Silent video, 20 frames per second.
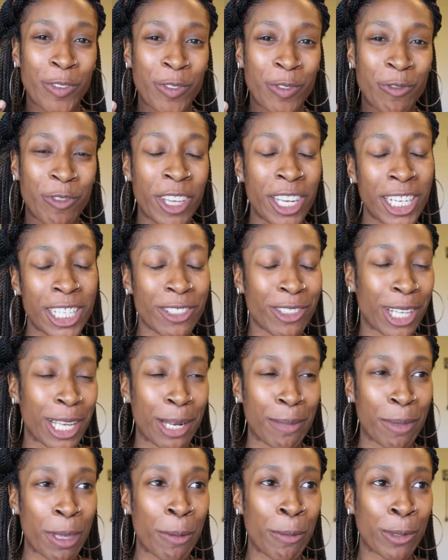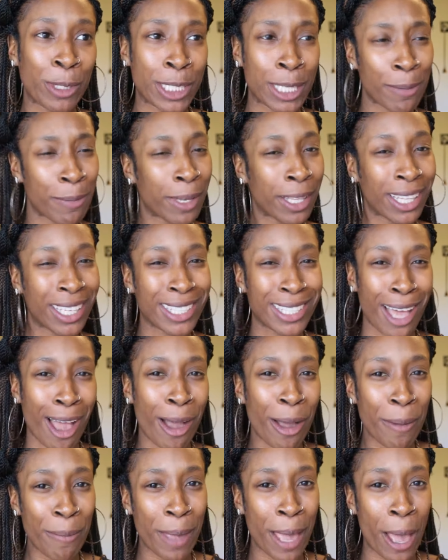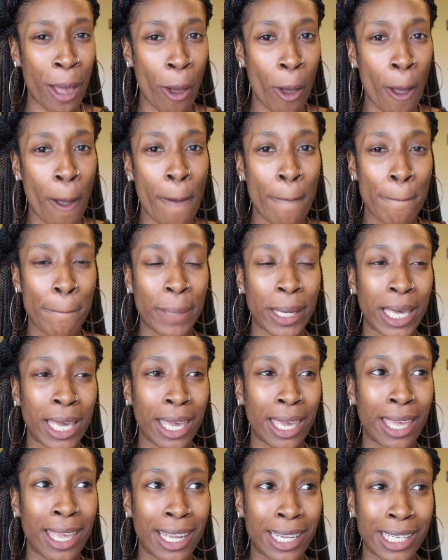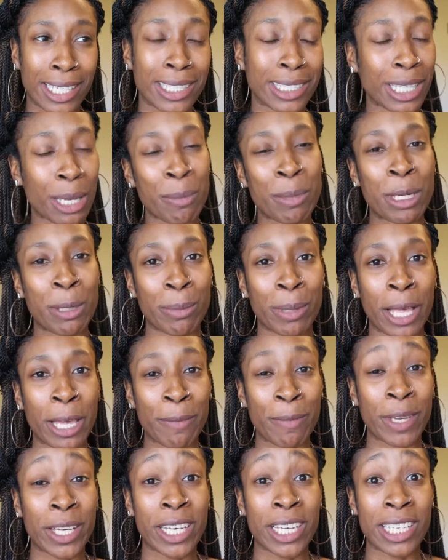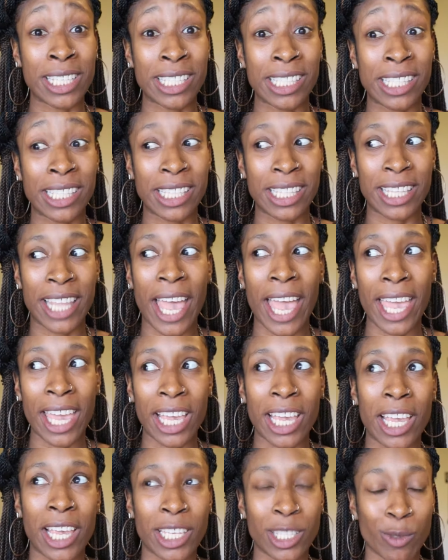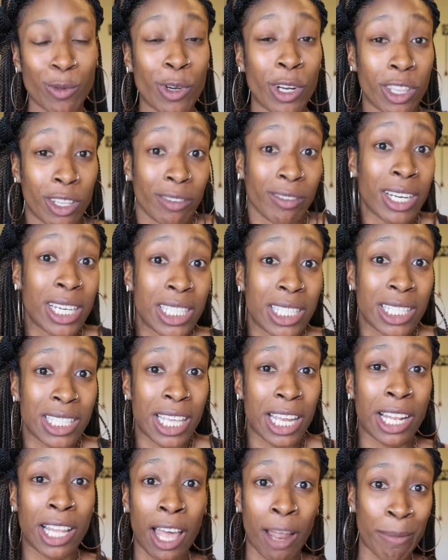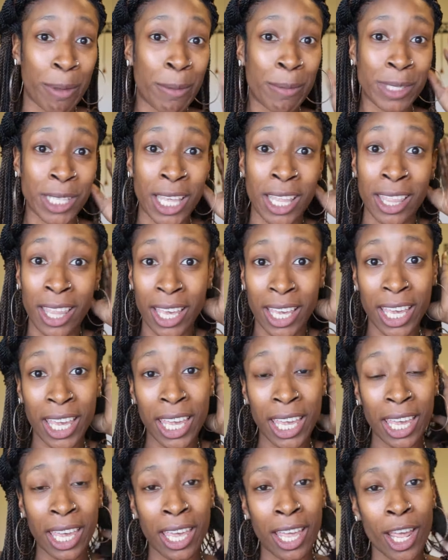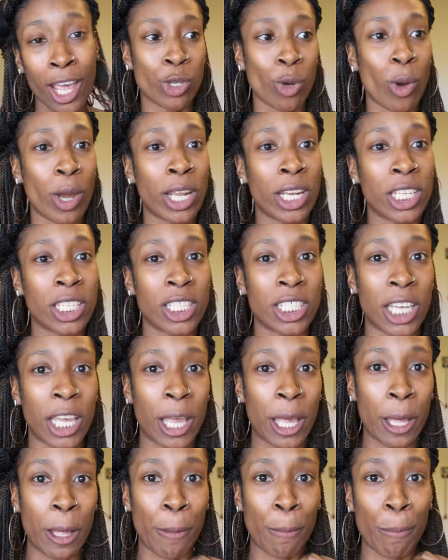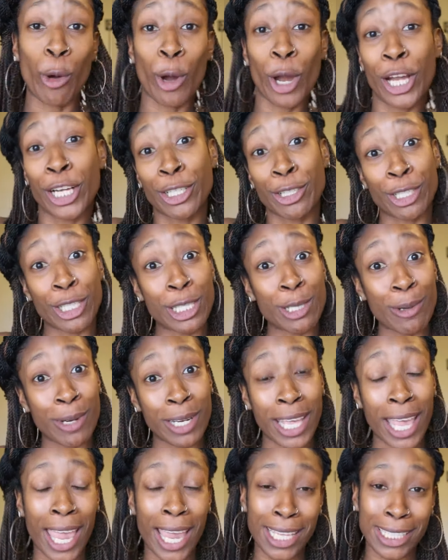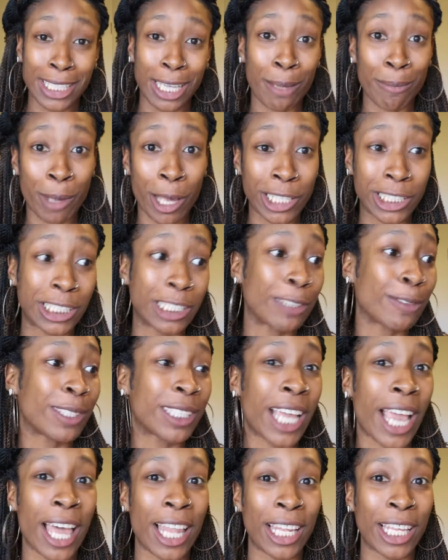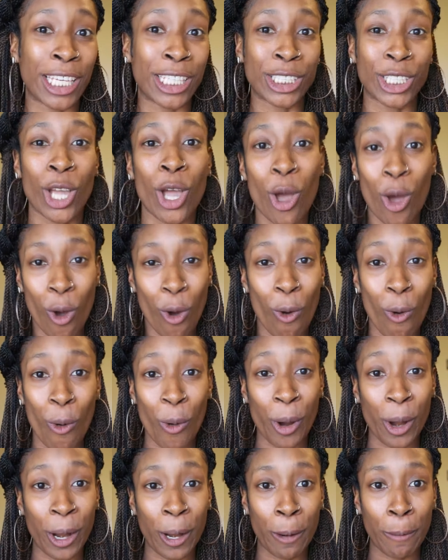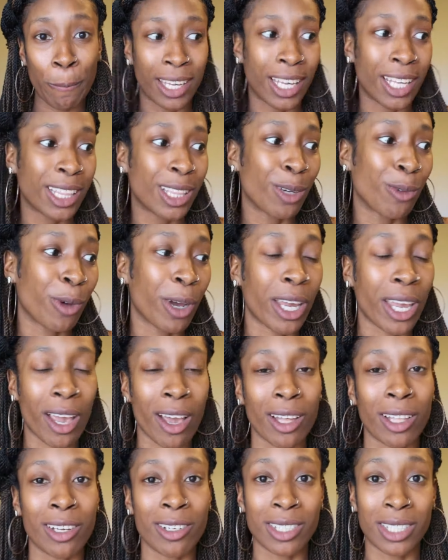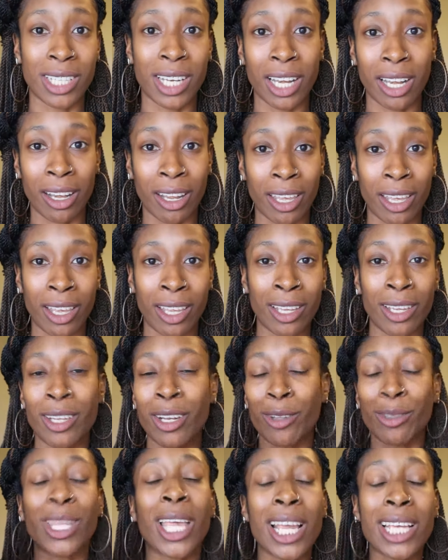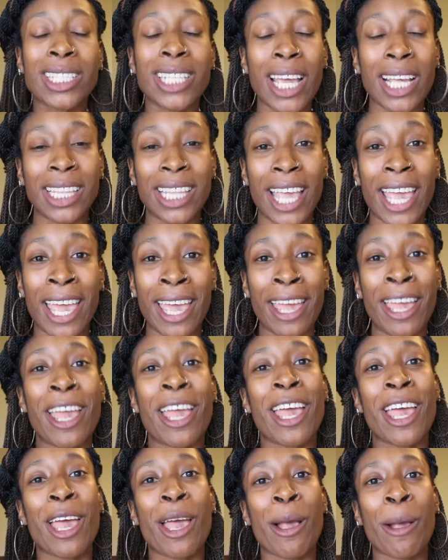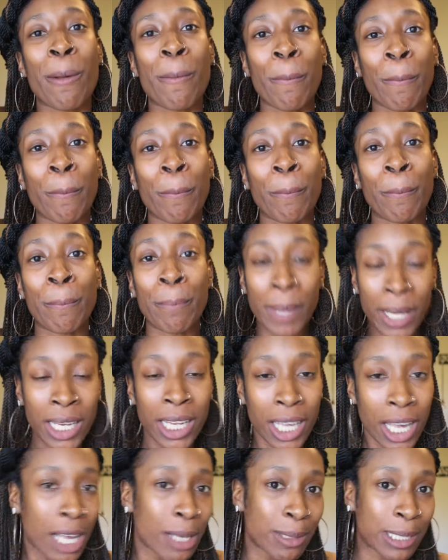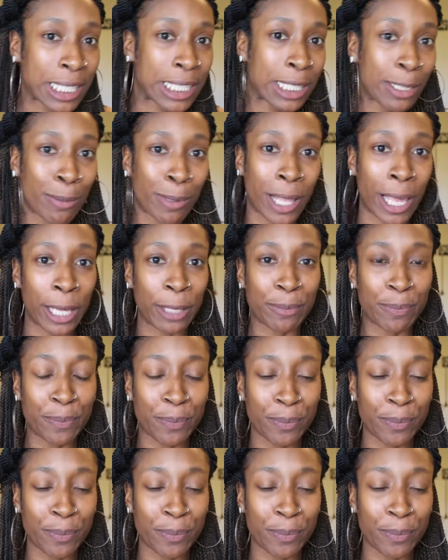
fitness related people typically talk about, but it does come into play because that is one of the reasons that a lot of people say that they can't join the gym or do the 28-day boss up challenge or get the workout clothes that they need. You know, things like that. Money comes into play.